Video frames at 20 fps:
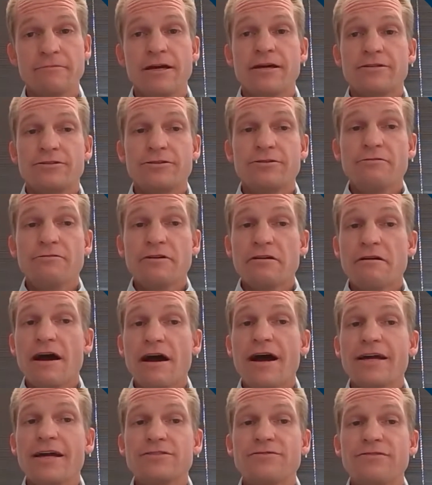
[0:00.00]
to their
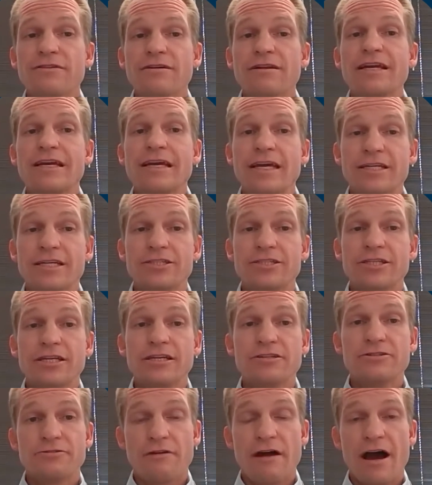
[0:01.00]
eyes feeling itchy and
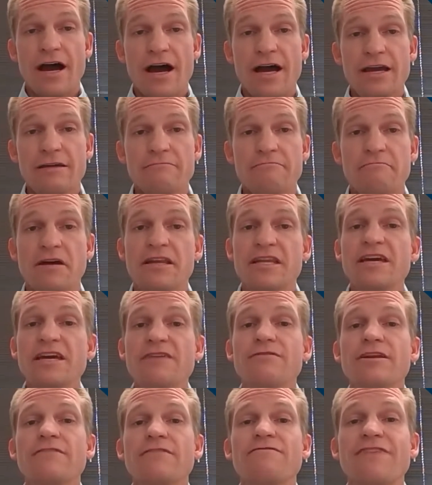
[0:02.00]
dry, and
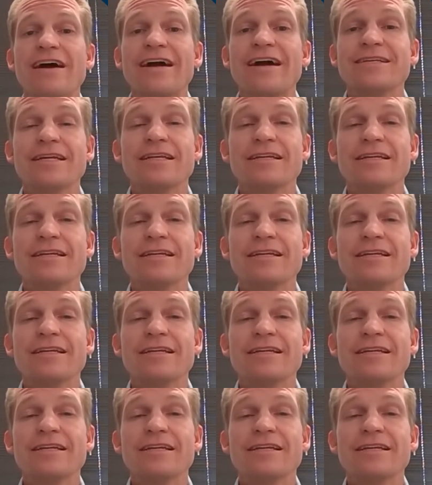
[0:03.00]
even affecting